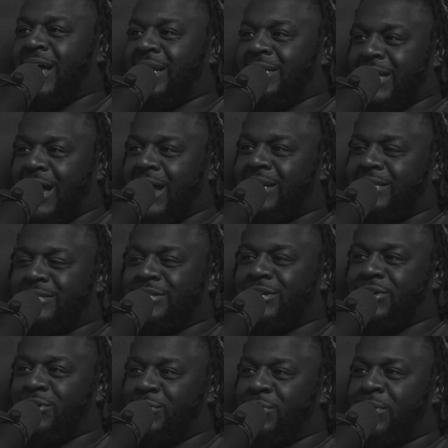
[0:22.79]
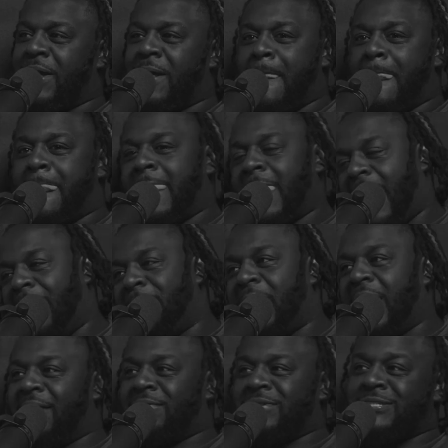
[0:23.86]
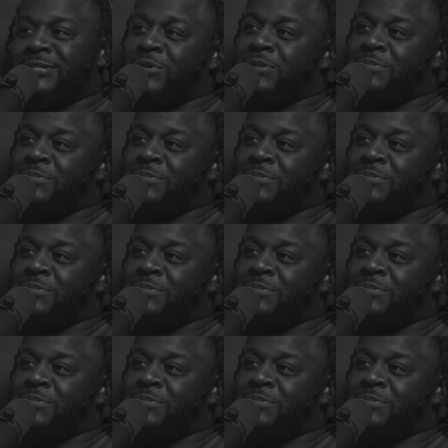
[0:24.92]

of chocolate. She cute. I might have to see what's